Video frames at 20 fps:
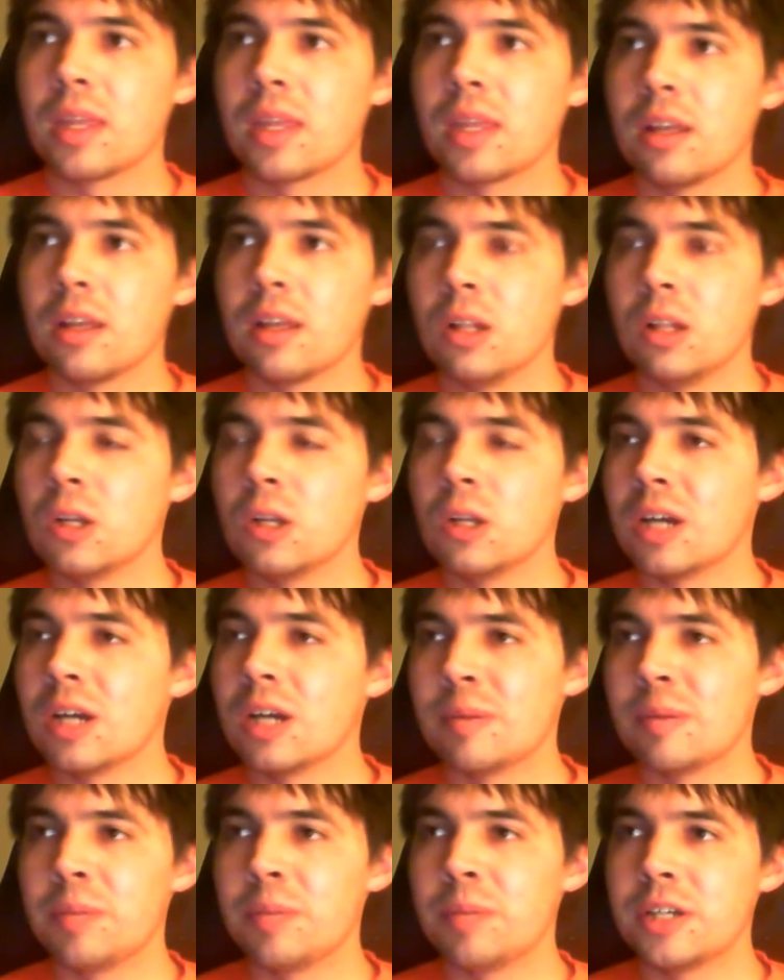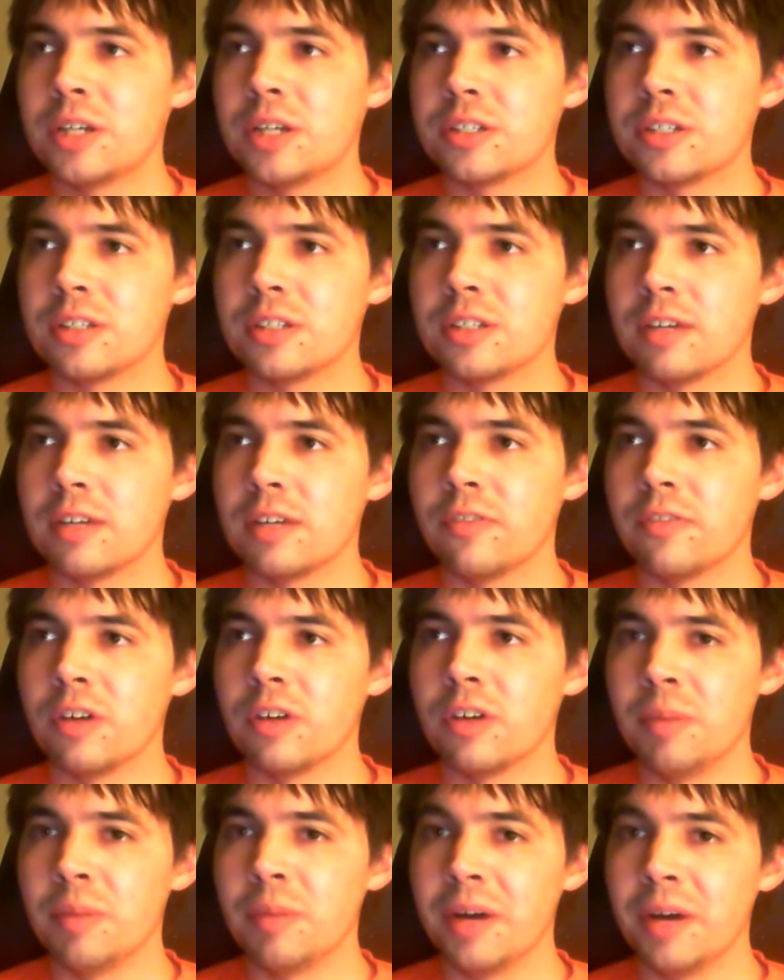look up a bunch of stuff
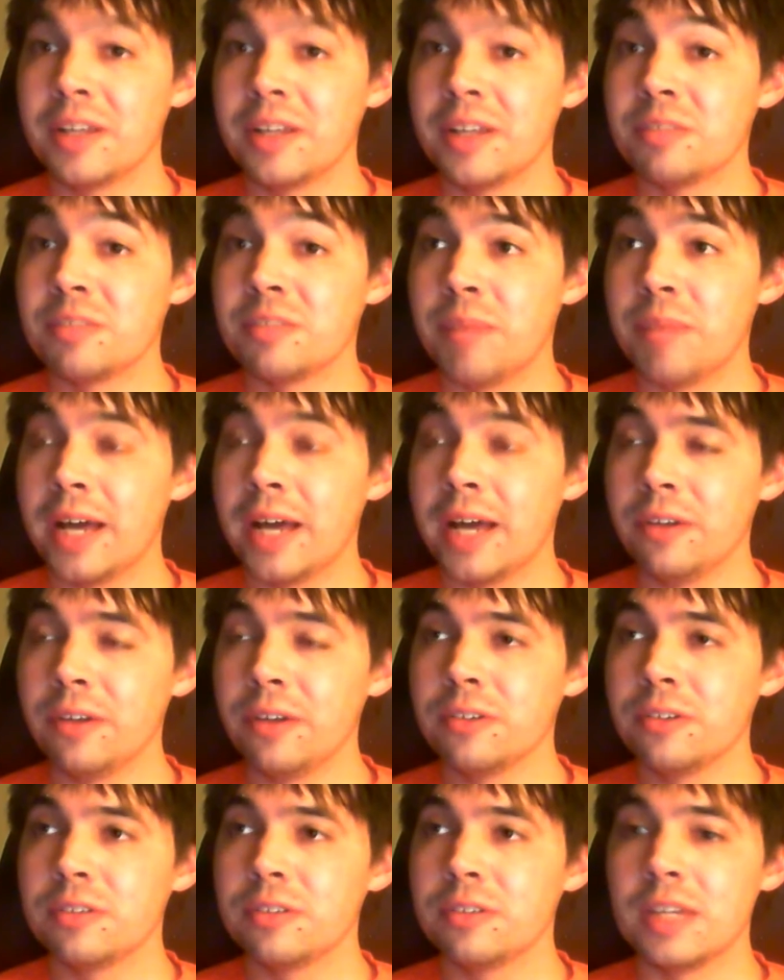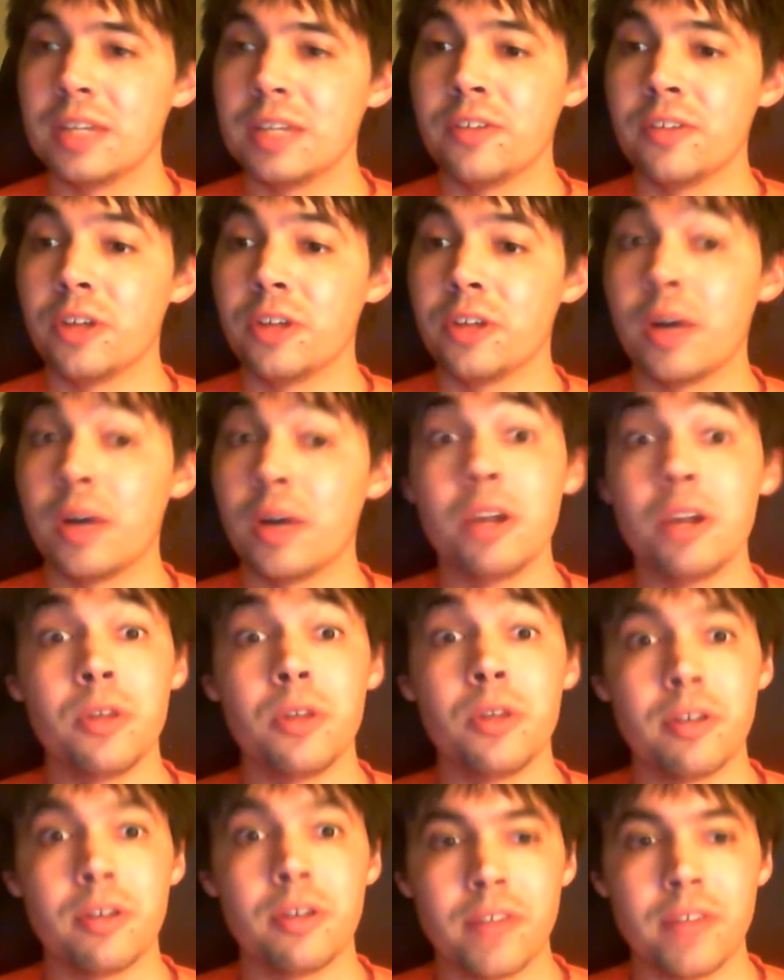about his battles, even though I know
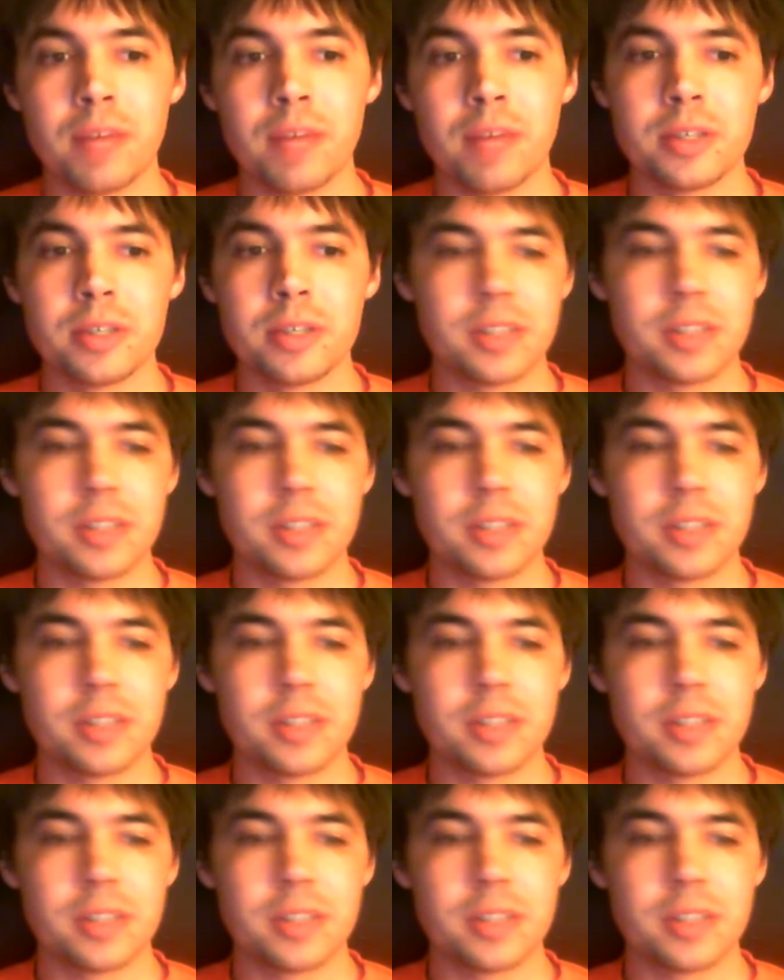they're famous.